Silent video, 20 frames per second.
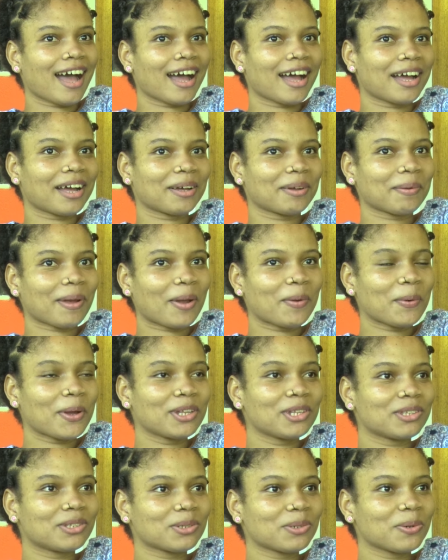I
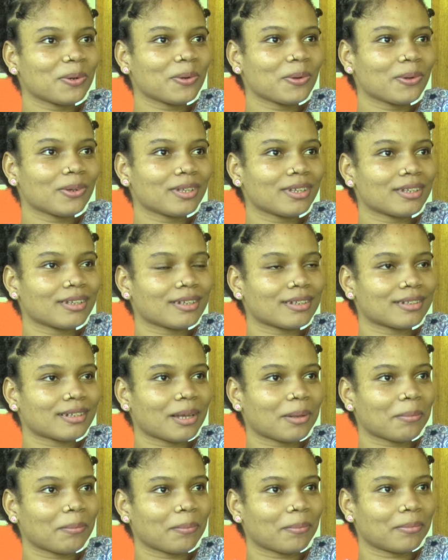went to
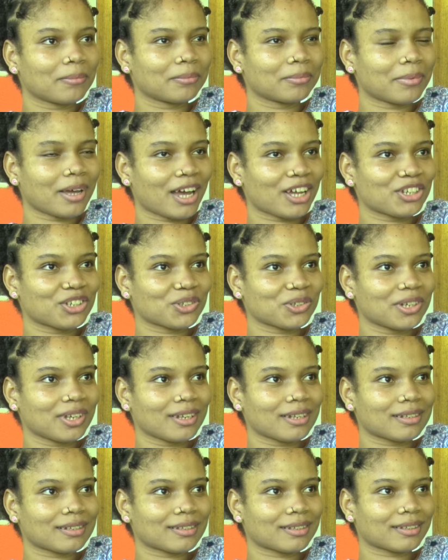St.
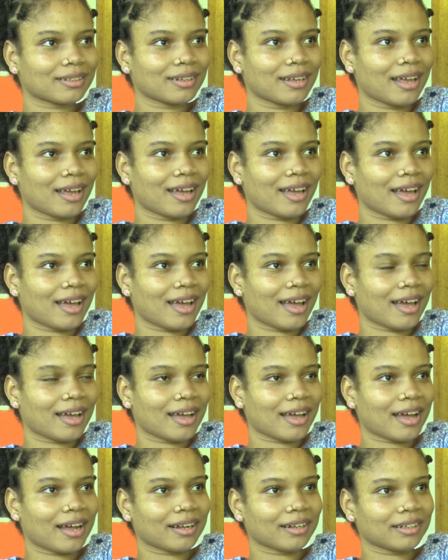Patrick's
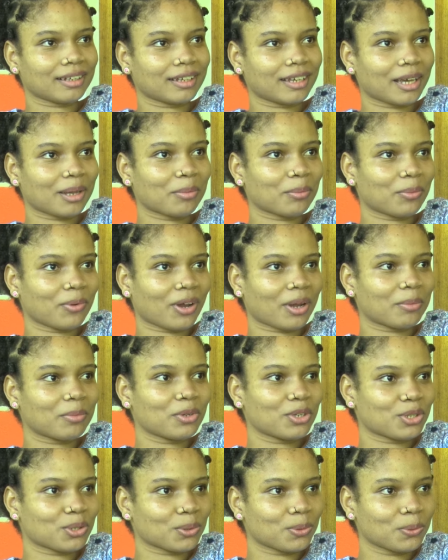Anglican
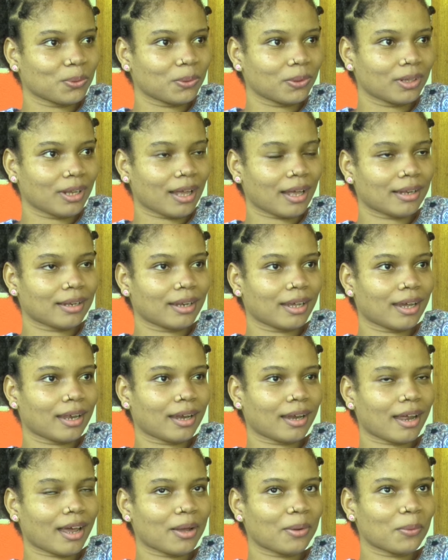Primary School.
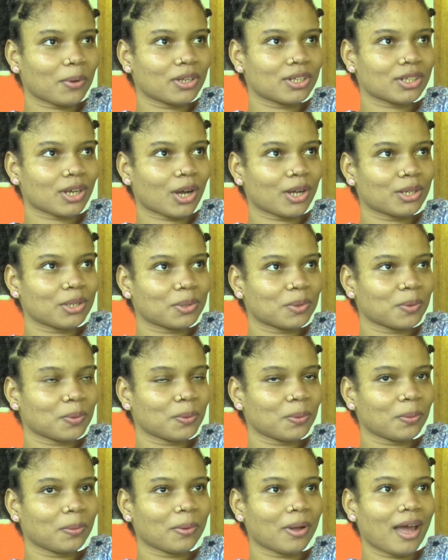Then I went on
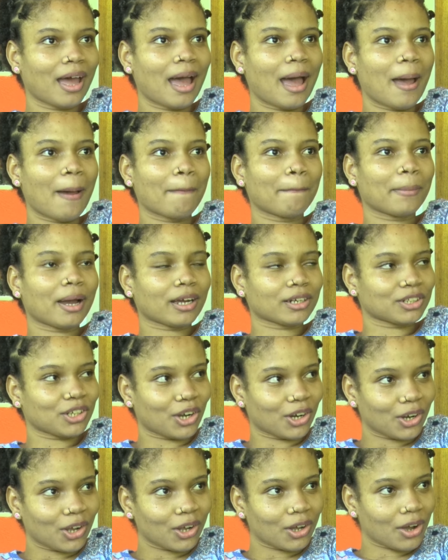to
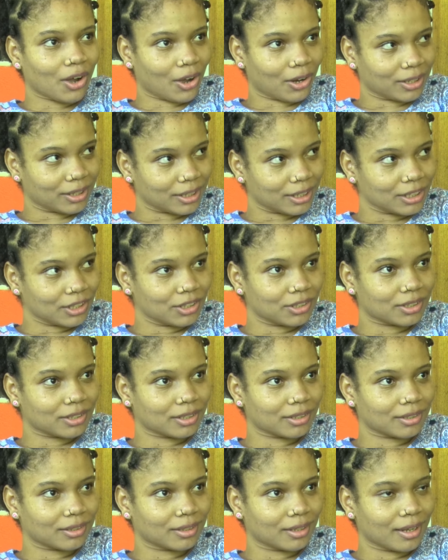McDonald
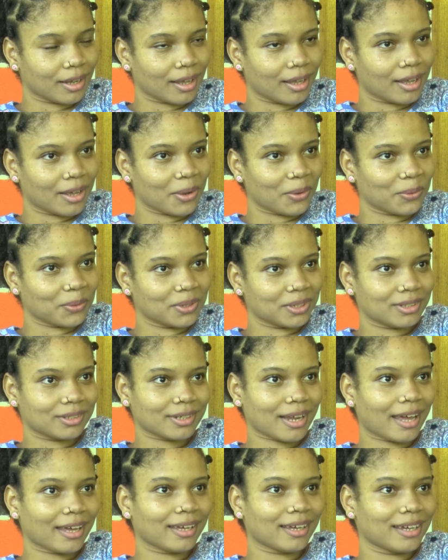College,
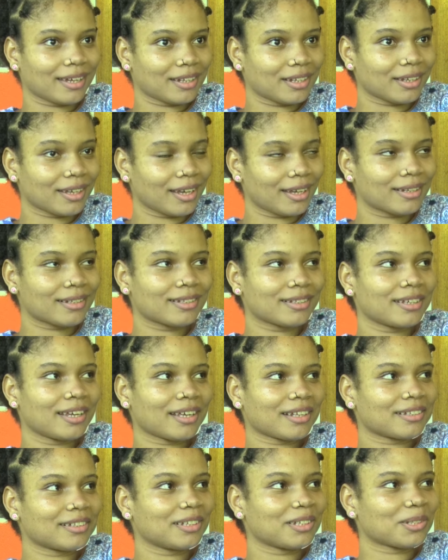which I gained 8
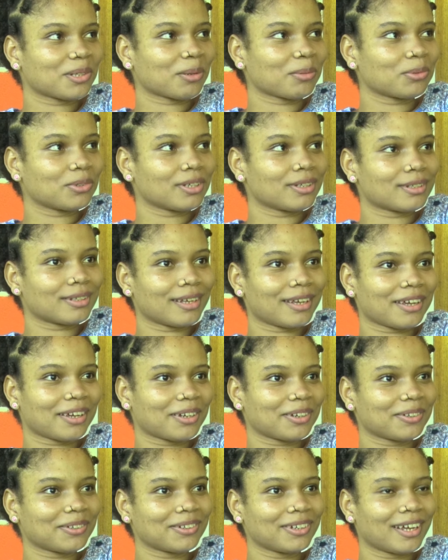CXE subjects
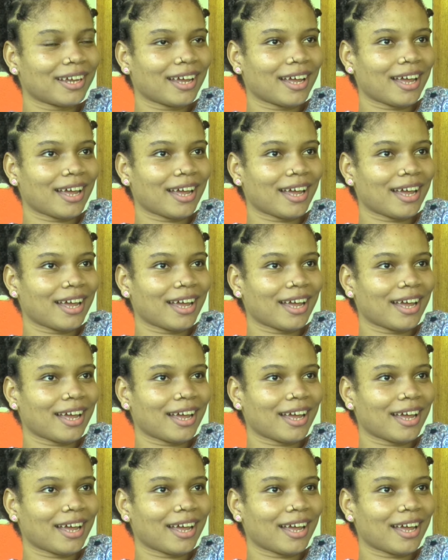there.